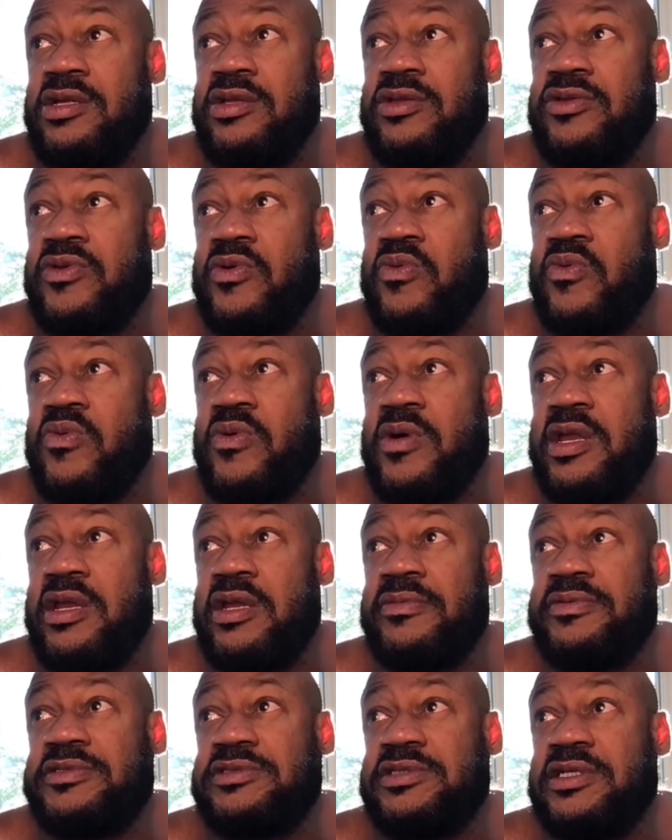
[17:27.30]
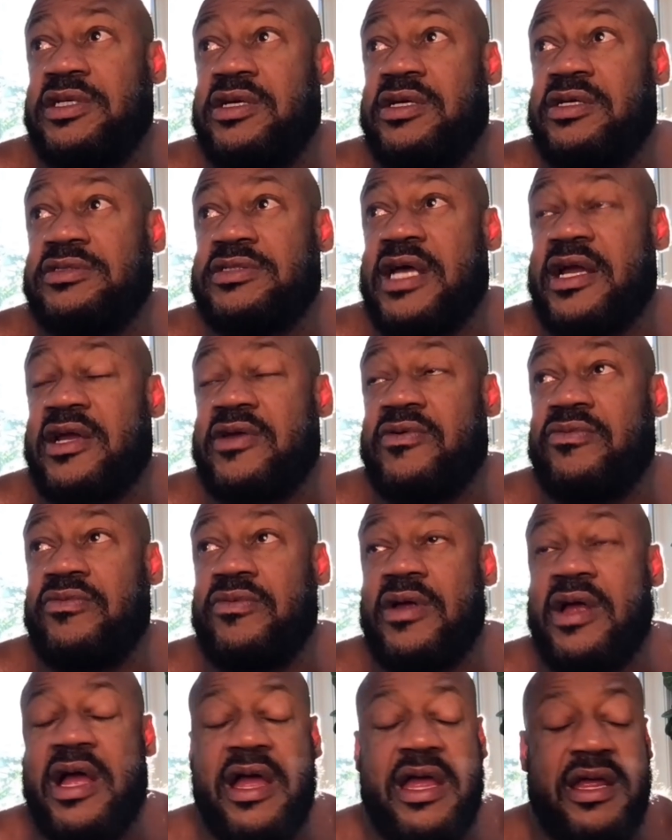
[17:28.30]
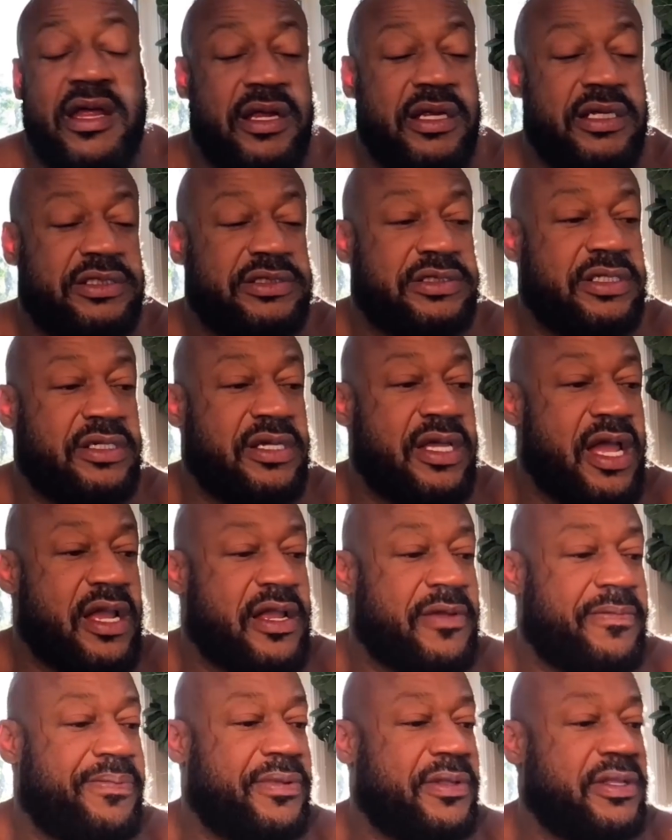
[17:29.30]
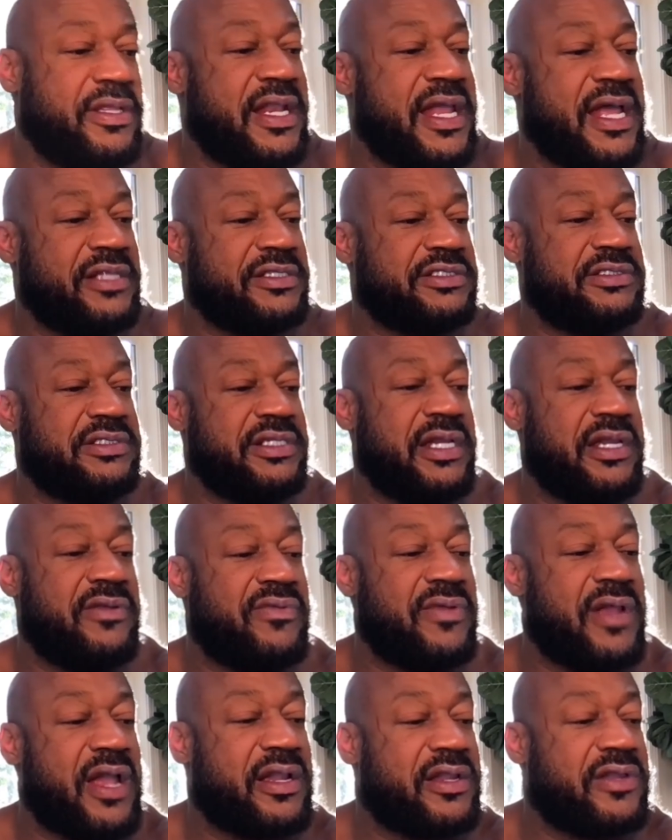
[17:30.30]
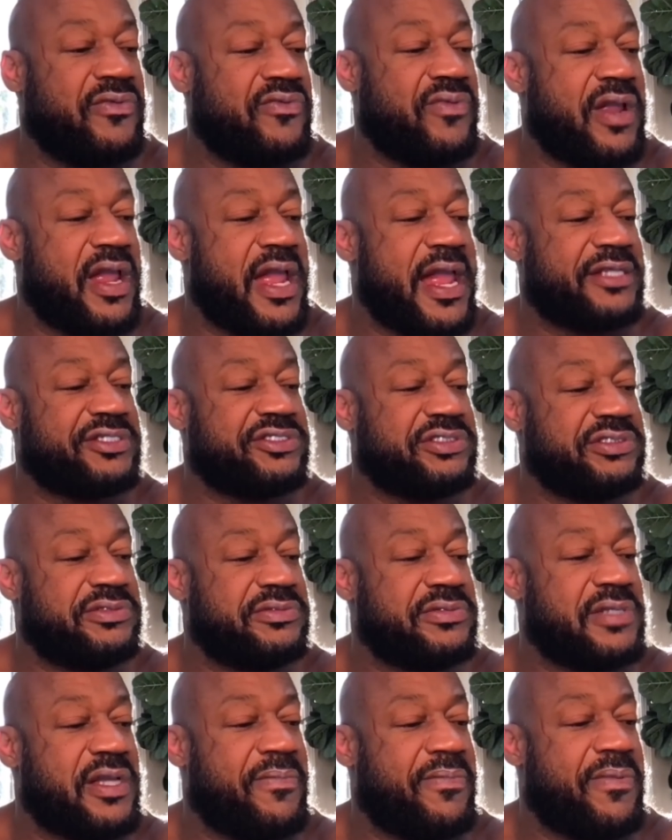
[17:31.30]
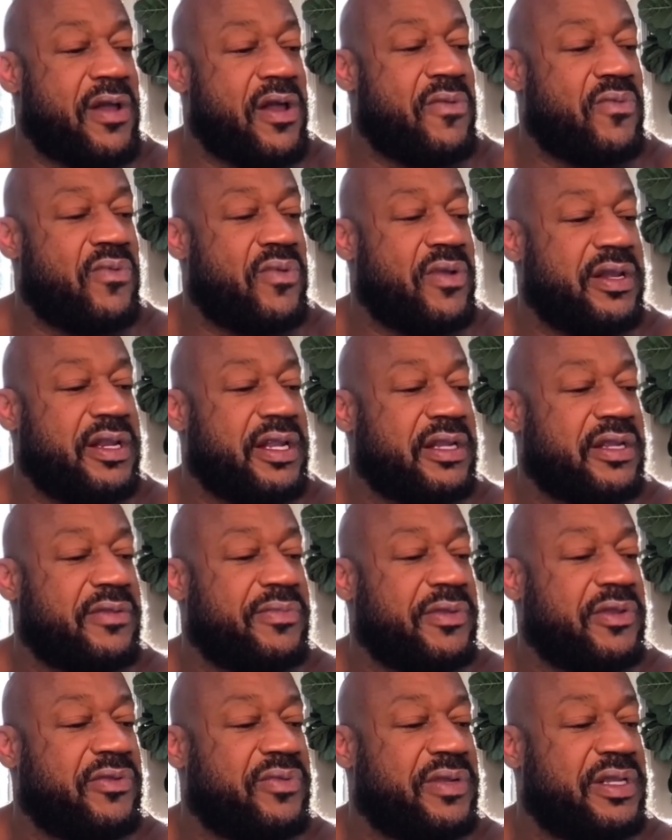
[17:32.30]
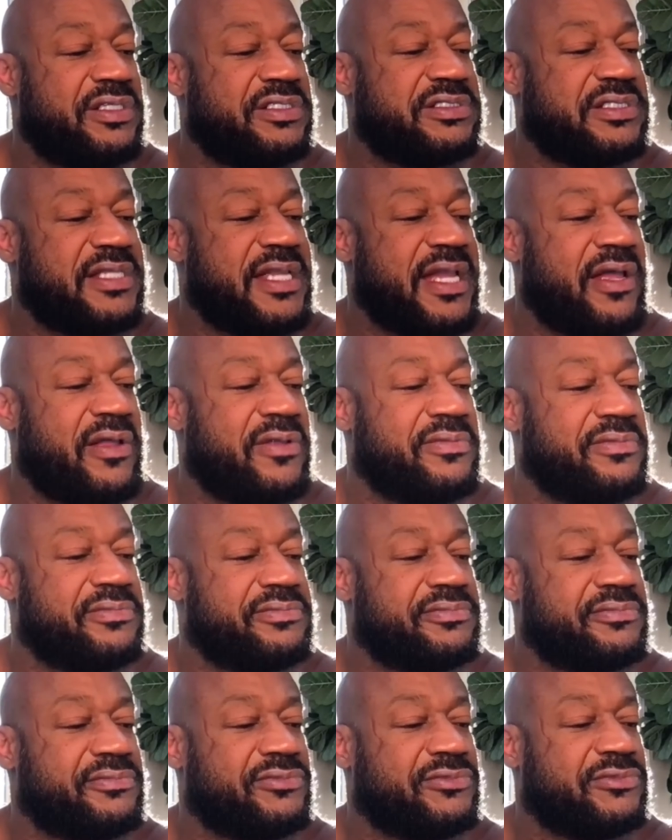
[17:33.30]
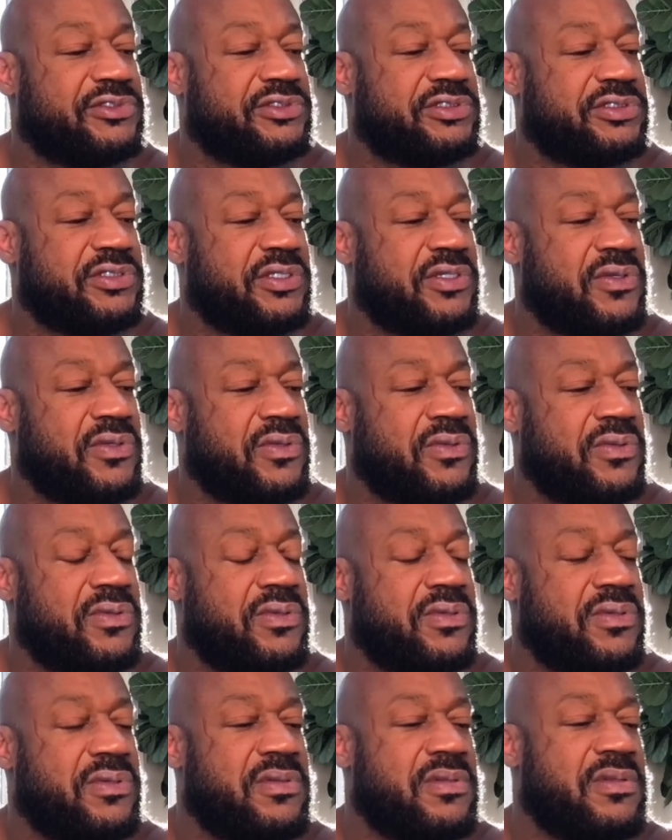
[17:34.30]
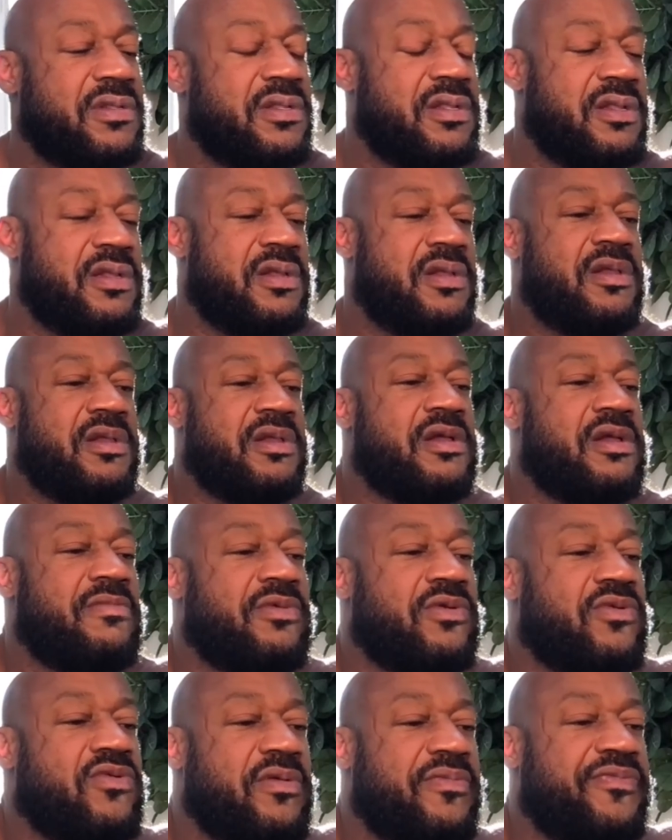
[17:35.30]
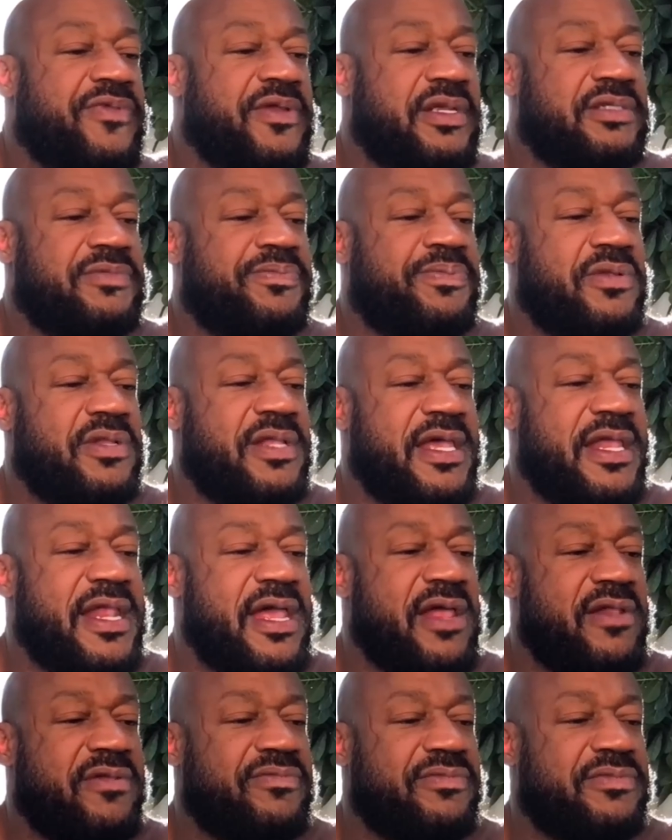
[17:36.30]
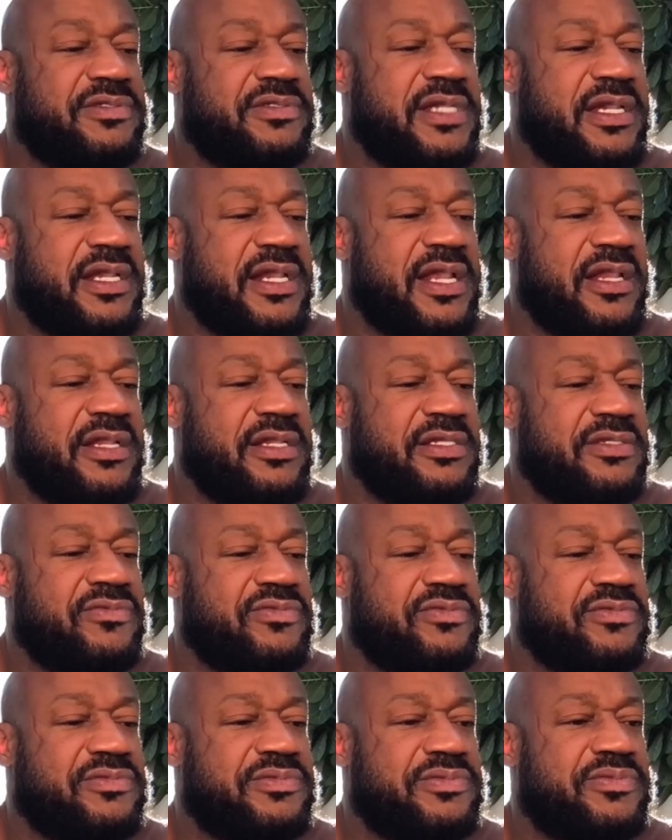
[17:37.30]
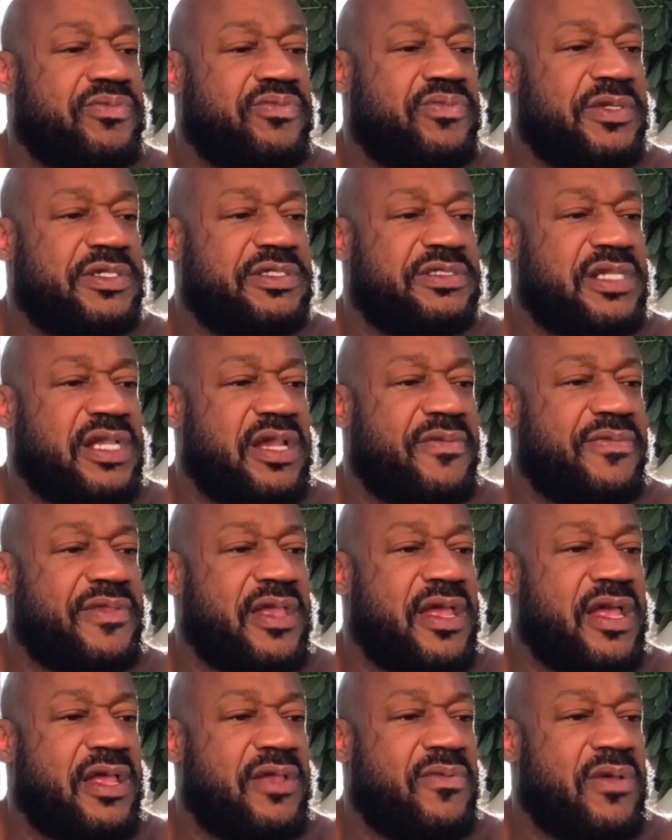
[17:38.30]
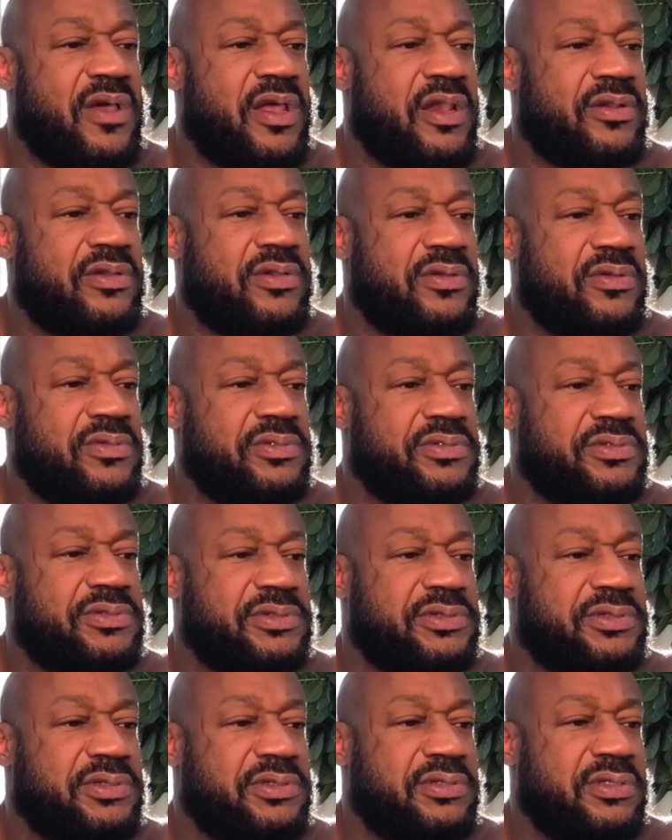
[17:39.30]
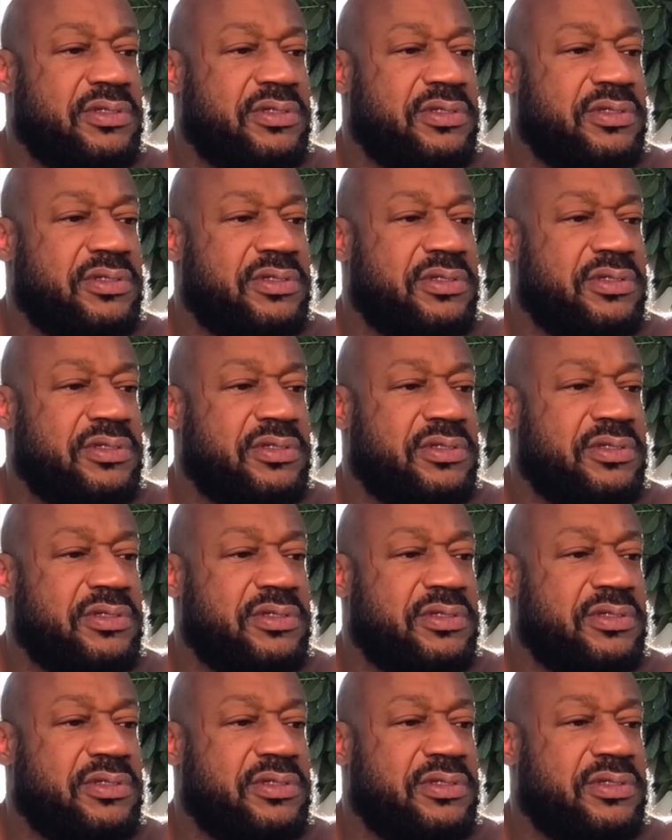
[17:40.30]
The one upstairs, I can pull it out still. I can actually, I bought one that can be rinsed out. So, I'm going to go up there and pull that out and take it out here and rinse it out with the hot water hose.